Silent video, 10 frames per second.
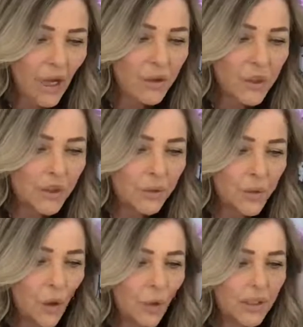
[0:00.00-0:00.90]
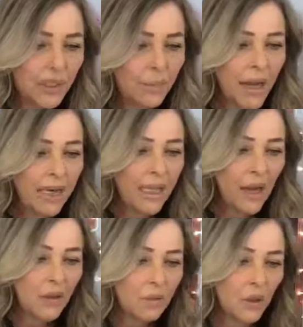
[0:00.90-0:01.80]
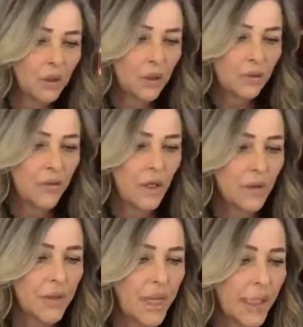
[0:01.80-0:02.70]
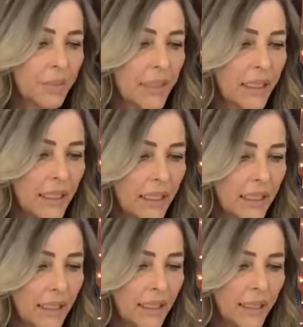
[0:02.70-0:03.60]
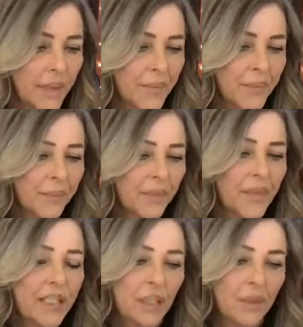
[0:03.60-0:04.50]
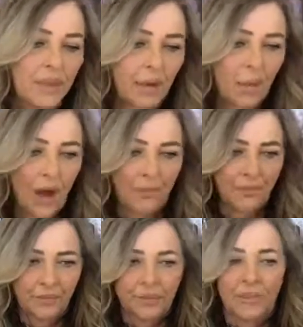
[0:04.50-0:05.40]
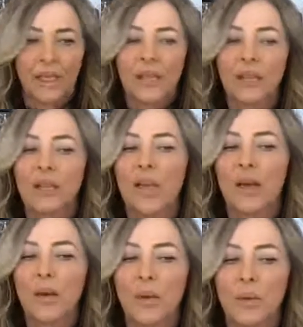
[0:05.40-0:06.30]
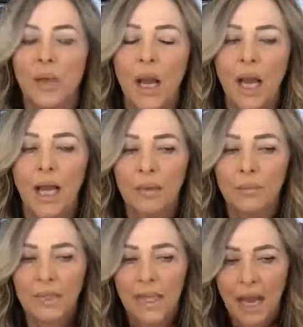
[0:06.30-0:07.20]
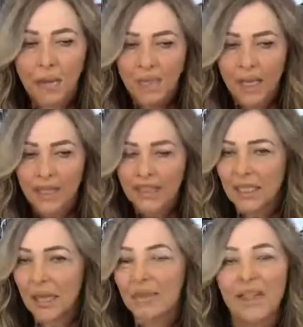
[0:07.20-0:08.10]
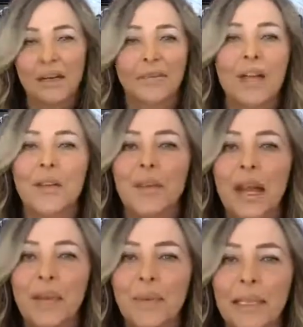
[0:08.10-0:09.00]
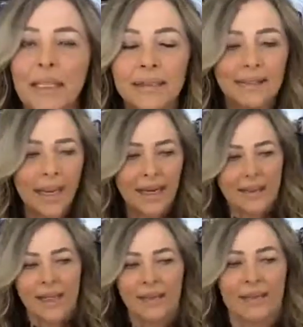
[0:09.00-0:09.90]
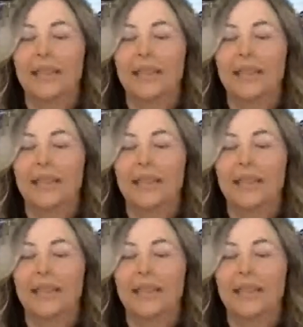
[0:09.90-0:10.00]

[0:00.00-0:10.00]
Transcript: do you hold them accountable to follow the IEP? They do what they want. So yeah, lots of times they don't follow the IEP. Like I said,